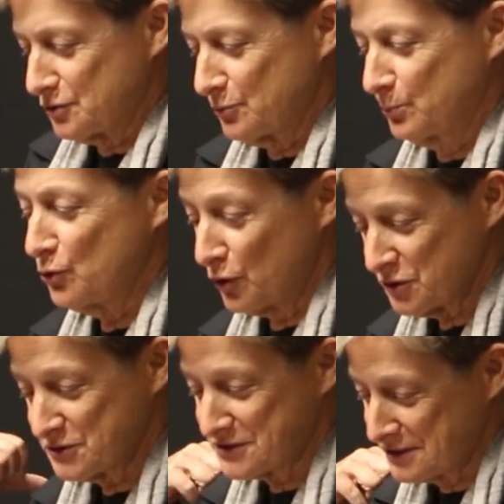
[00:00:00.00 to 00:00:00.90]

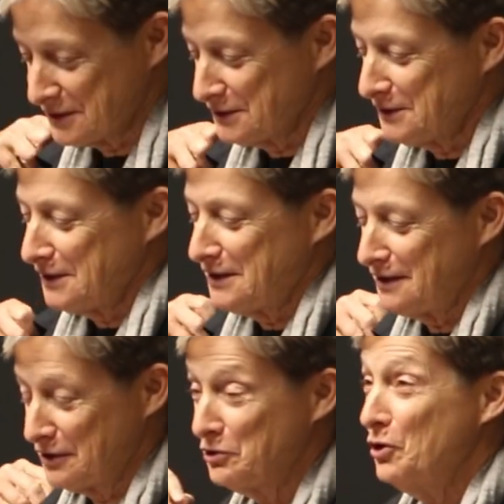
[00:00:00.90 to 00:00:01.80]
books,
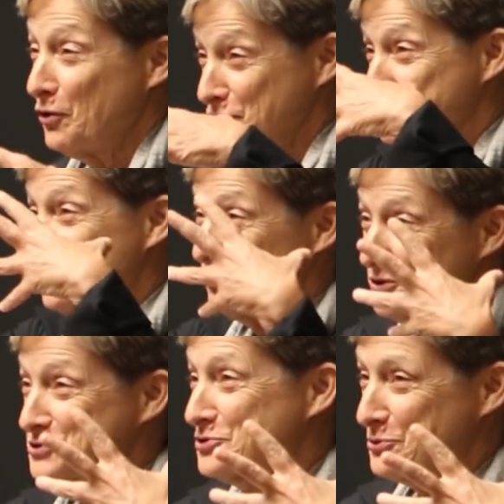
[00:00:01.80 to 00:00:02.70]
also with
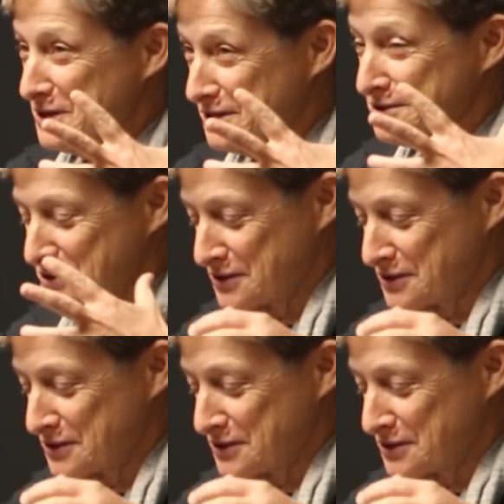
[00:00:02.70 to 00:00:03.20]
screens,